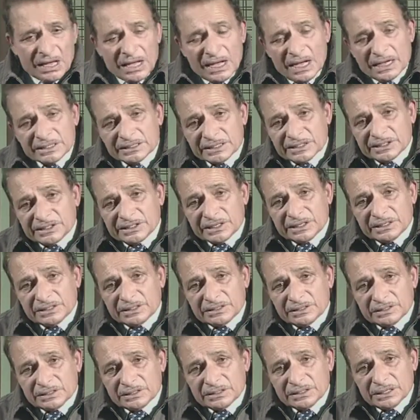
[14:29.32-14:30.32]
As I said
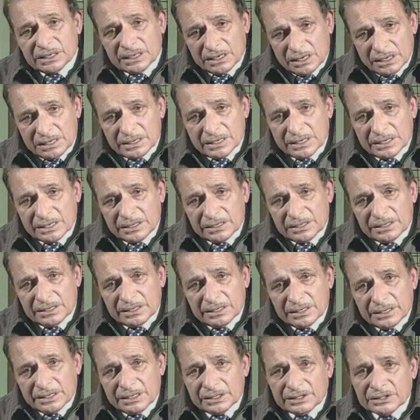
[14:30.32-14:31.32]
earlier,
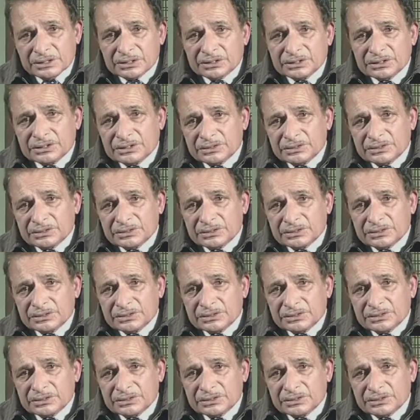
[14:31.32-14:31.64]
it is